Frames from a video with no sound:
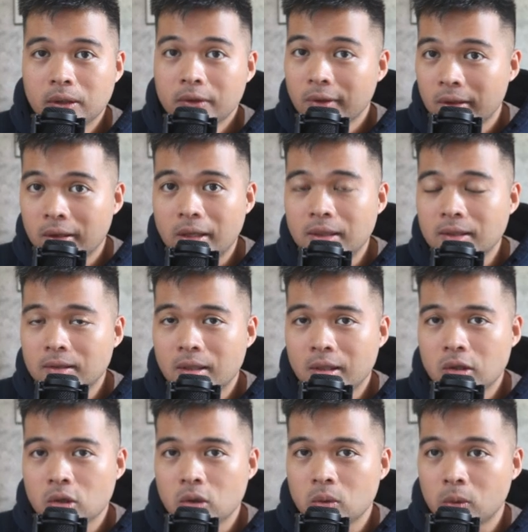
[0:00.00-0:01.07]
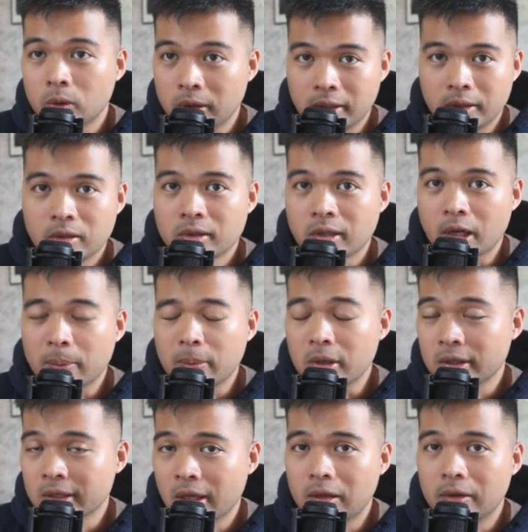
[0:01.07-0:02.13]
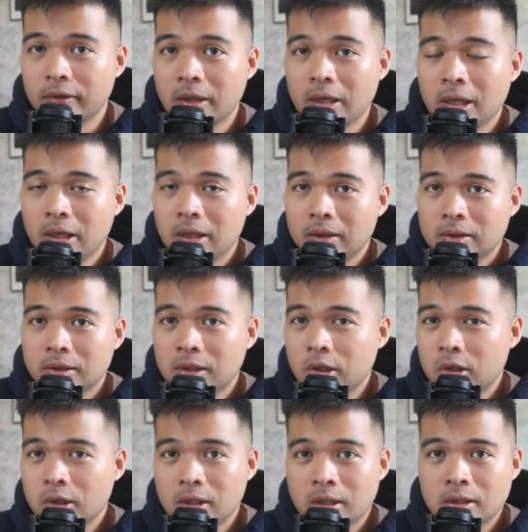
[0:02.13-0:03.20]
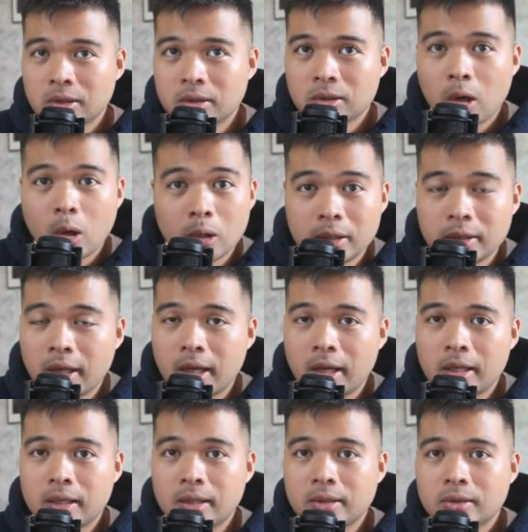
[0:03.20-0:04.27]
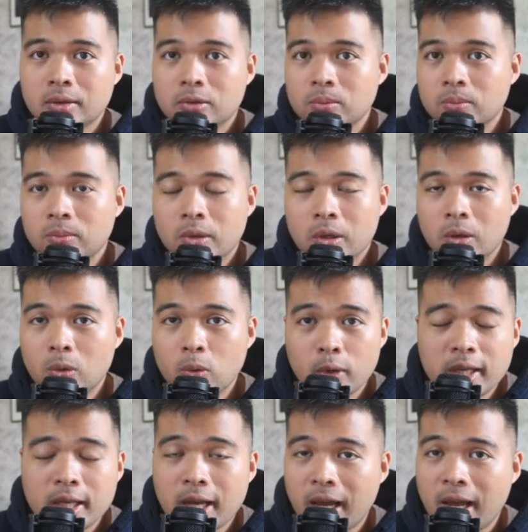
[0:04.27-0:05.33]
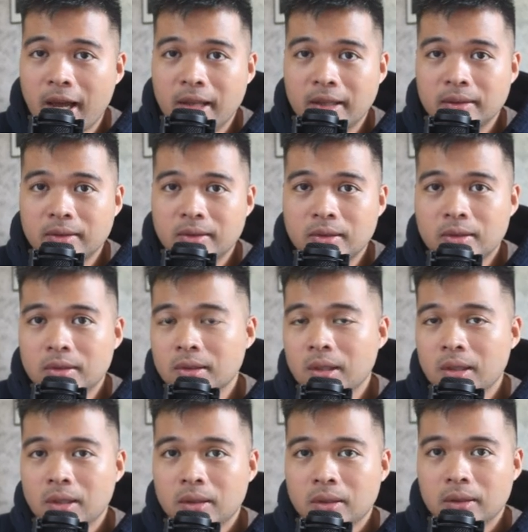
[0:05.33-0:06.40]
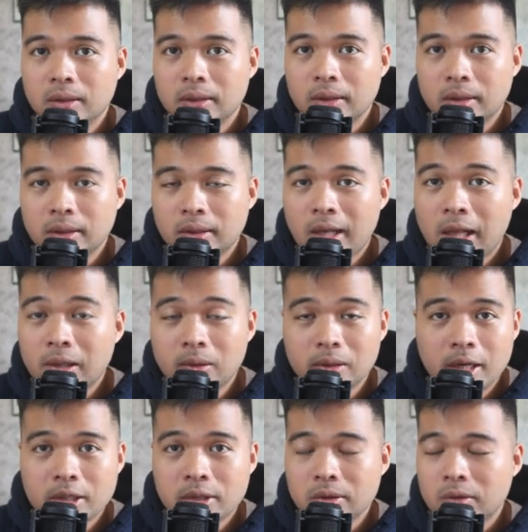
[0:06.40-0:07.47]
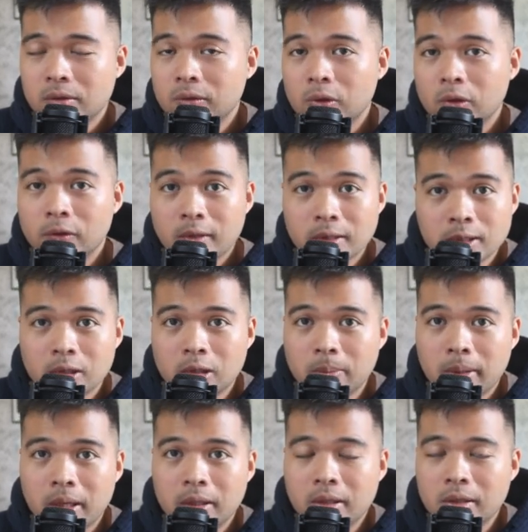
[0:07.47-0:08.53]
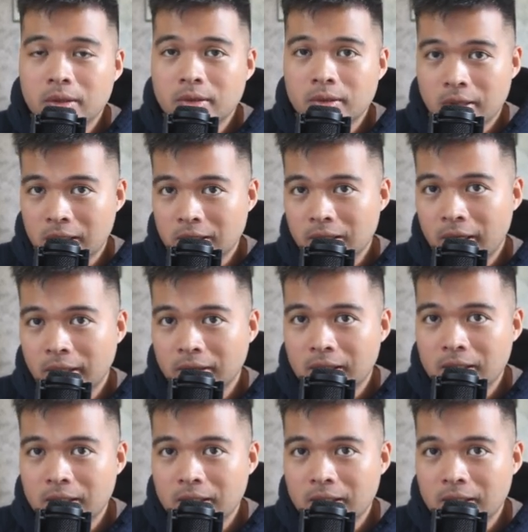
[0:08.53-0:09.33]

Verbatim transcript: different things that you would need to set up yourself such as holidays you know weekends uh, calculation for fiscal periods things like